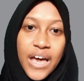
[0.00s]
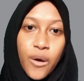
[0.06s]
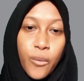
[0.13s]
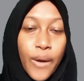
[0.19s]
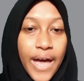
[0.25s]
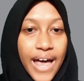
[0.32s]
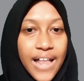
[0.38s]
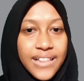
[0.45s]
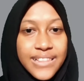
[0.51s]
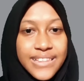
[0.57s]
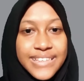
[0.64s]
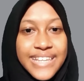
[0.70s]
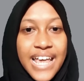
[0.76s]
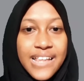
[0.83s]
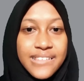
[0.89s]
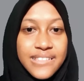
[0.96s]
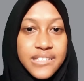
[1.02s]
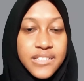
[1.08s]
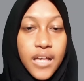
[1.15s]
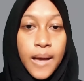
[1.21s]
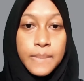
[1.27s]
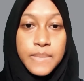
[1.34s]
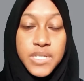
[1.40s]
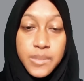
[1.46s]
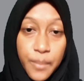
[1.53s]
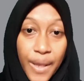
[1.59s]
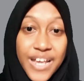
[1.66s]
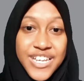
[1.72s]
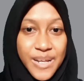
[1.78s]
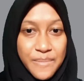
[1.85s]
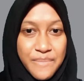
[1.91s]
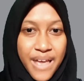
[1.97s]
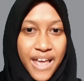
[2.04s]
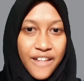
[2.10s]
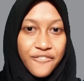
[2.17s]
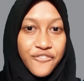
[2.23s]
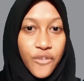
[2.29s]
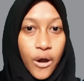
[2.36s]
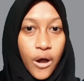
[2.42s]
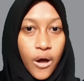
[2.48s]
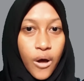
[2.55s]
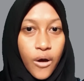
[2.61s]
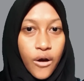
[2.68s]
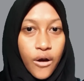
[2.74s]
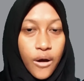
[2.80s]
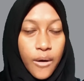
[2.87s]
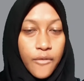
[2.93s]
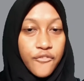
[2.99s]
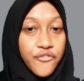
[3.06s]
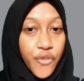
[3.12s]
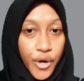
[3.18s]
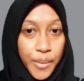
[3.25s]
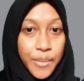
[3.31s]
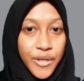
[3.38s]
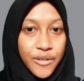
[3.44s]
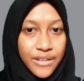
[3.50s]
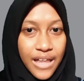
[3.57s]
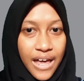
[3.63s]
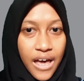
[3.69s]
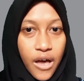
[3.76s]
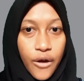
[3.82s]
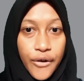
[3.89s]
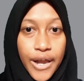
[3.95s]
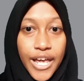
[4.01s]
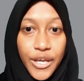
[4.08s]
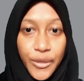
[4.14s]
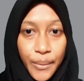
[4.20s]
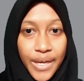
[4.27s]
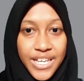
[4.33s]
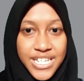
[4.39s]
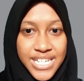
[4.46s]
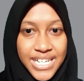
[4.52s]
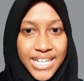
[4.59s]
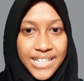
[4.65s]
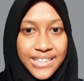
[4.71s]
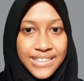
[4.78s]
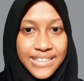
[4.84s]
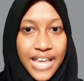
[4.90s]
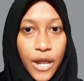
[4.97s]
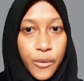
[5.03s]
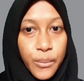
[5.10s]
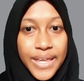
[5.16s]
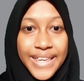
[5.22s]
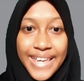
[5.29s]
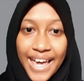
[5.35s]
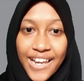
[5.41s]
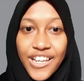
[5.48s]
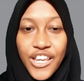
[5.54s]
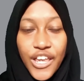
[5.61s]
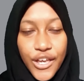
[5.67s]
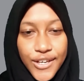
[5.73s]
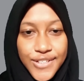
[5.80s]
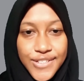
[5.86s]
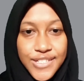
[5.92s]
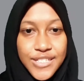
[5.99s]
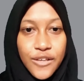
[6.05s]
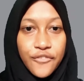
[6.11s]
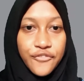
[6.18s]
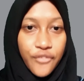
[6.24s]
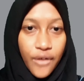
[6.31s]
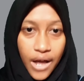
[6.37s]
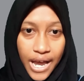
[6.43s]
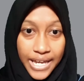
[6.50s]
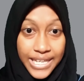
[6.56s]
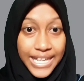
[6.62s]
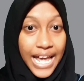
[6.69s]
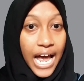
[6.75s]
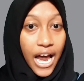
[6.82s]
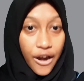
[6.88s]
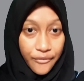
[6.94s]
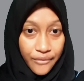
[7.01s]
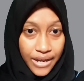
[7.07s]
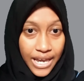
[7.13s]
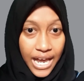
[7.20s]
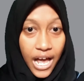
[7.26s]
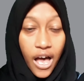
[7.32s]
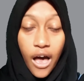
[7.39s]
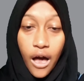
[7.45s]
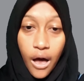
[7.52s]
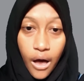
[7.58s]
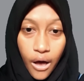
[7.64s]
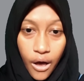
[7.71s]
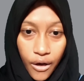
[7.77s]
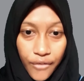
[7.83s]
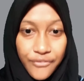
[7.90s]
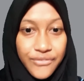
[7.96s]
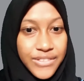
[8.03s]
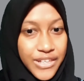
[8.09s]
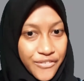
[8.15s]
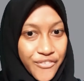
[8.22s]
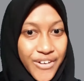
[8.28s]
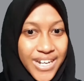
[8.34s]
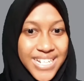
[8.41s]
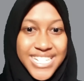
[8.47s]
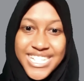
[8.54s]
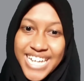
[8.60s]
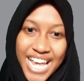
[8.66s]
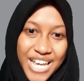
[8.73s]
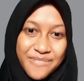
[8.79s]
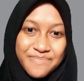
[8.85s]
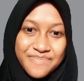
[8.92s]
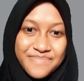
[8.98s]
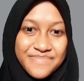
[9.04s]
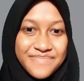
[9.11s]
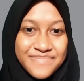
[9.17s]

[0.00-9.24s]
Well, that's some special math formula or equation that we can use to find the area of different shapes.